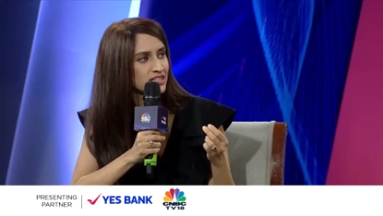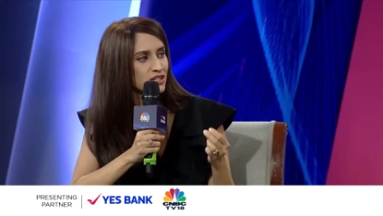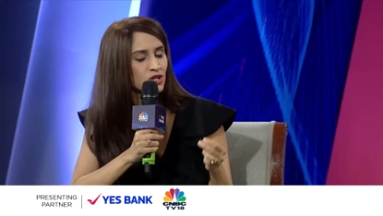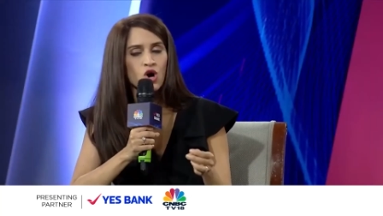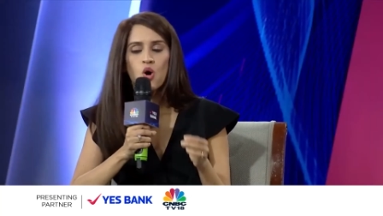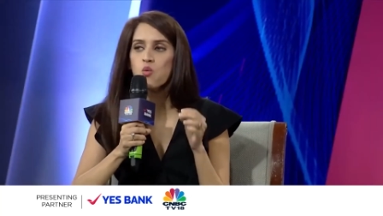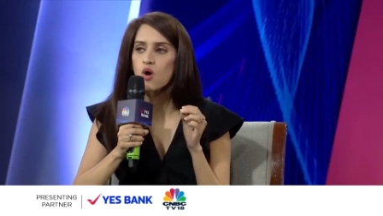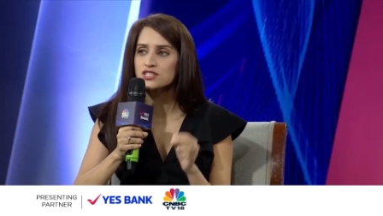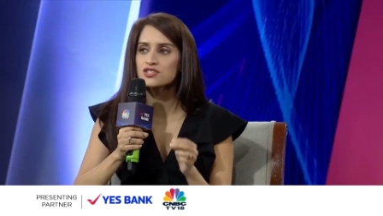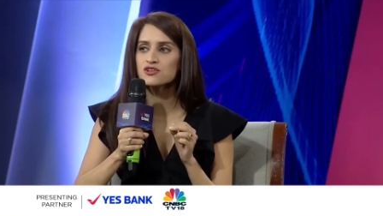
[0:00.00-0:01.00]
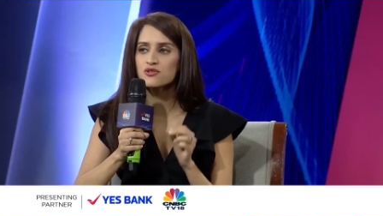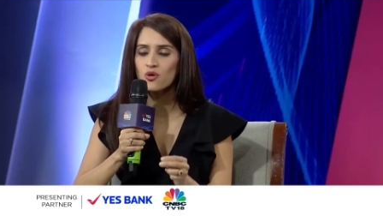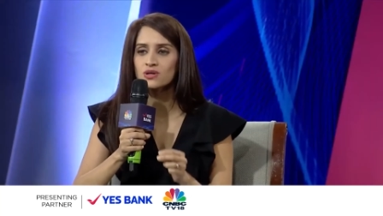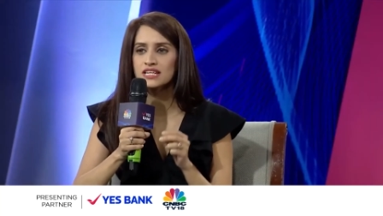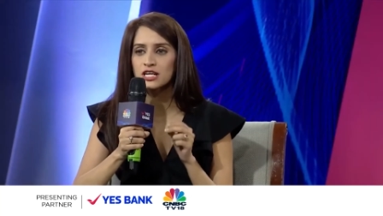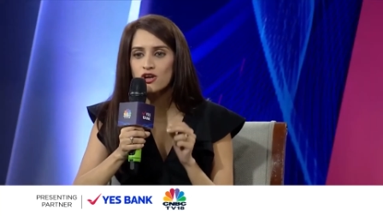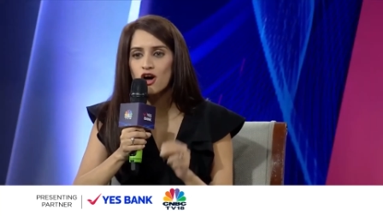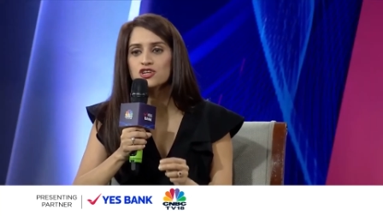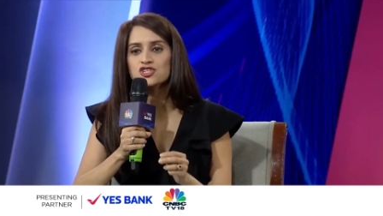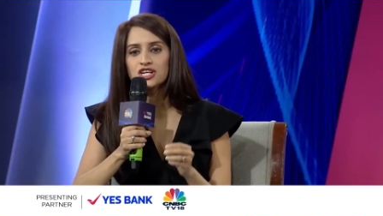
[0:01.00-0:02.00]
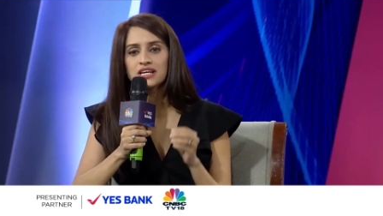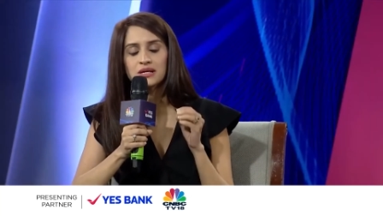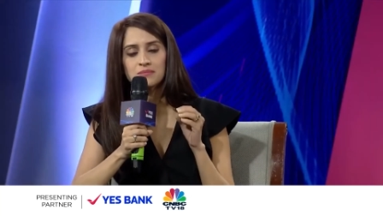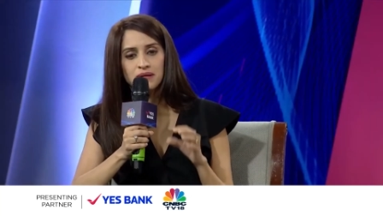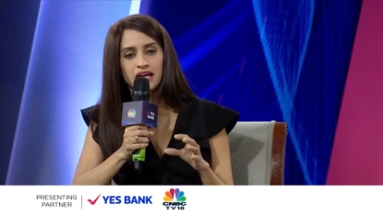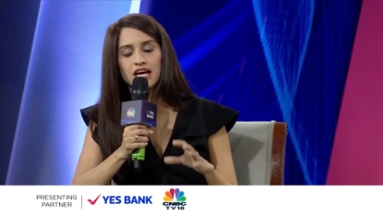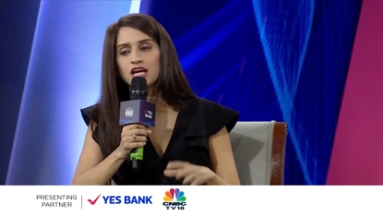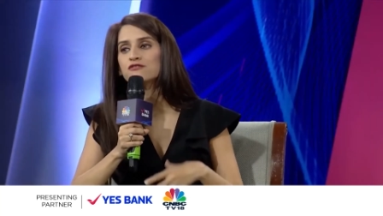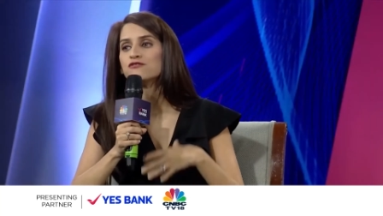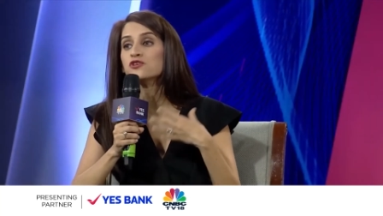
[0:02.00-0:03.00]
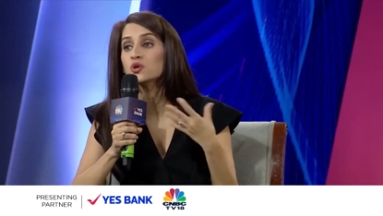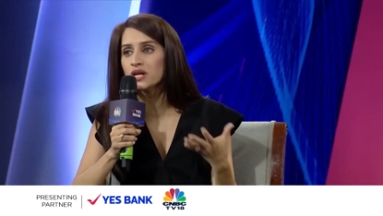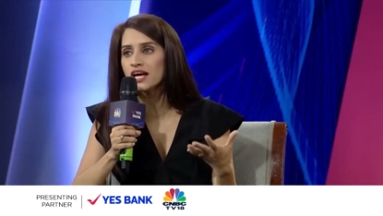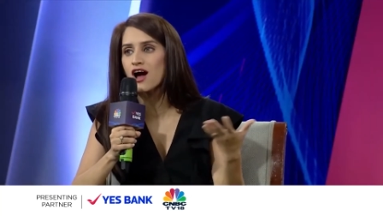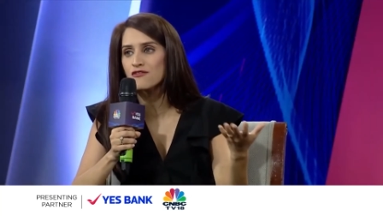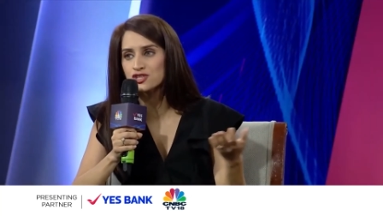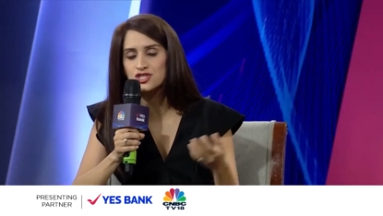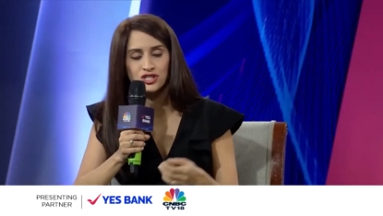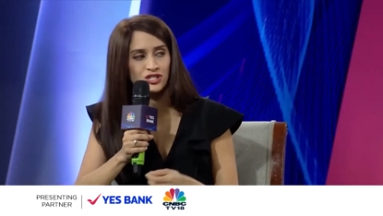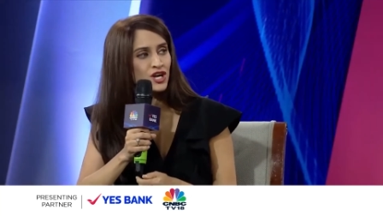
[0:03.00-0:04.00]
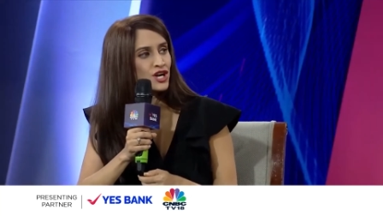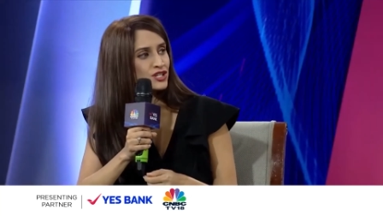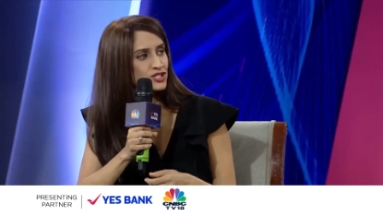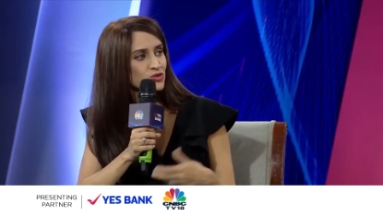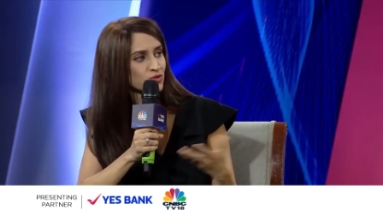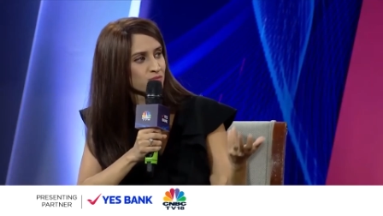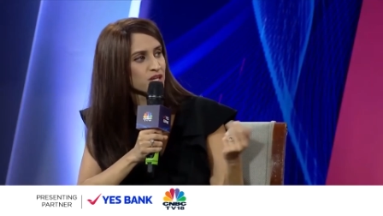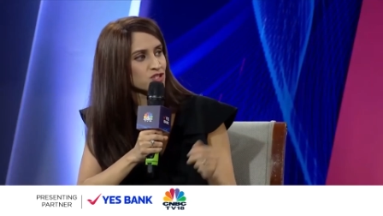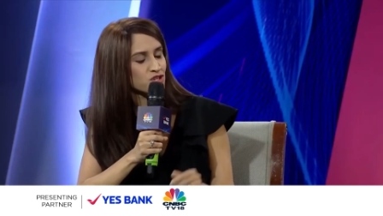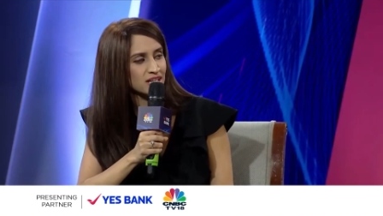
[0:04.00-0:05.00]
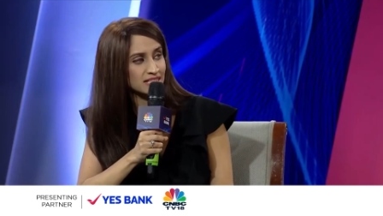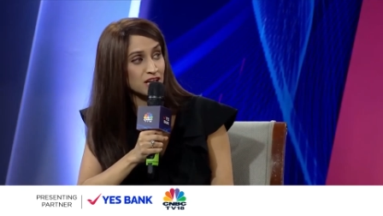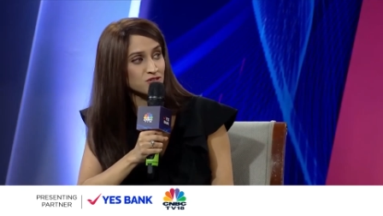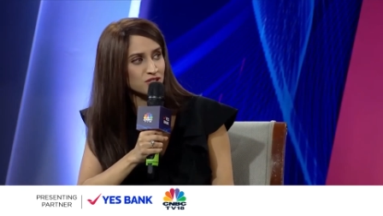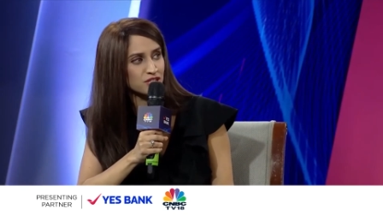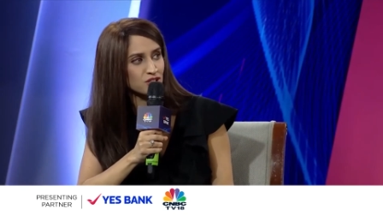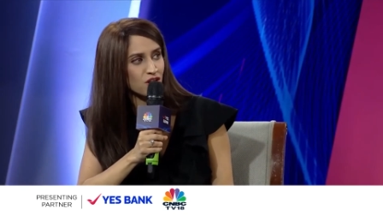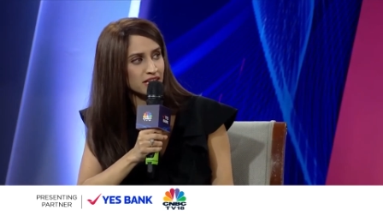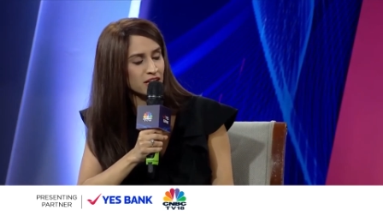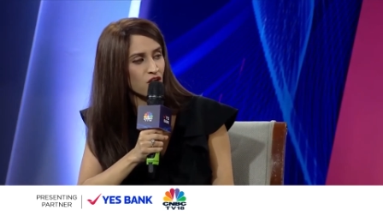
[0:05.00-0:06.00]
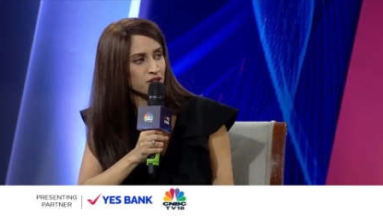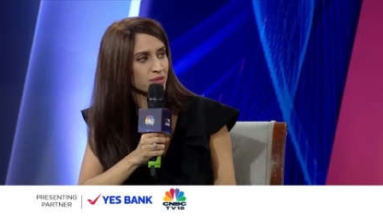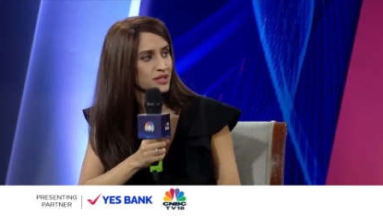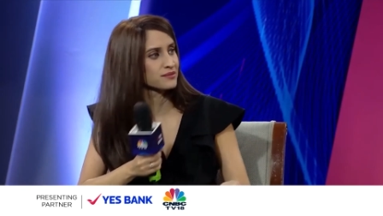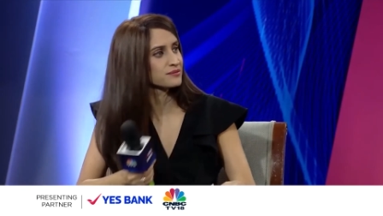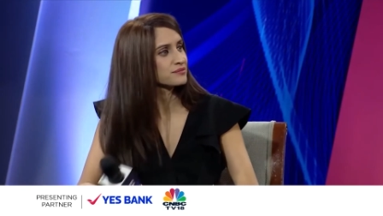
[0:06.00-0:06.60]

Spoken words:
leader, what is the role technology can play in fueling our vision to be a $10 trillion economy?